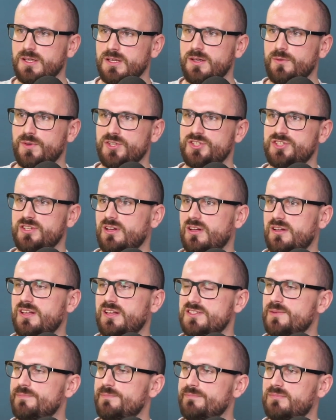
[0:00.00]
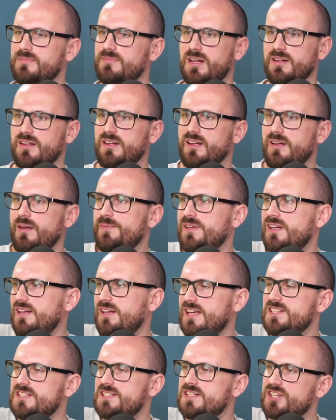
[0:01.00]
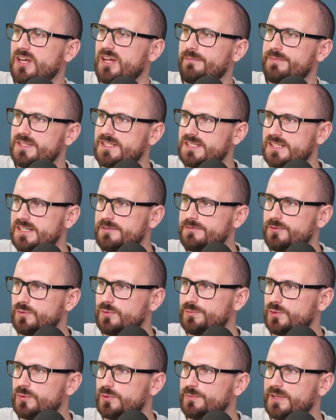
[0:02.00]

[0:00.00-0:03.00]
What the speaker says: which is I mean, I guess it's Champions League football,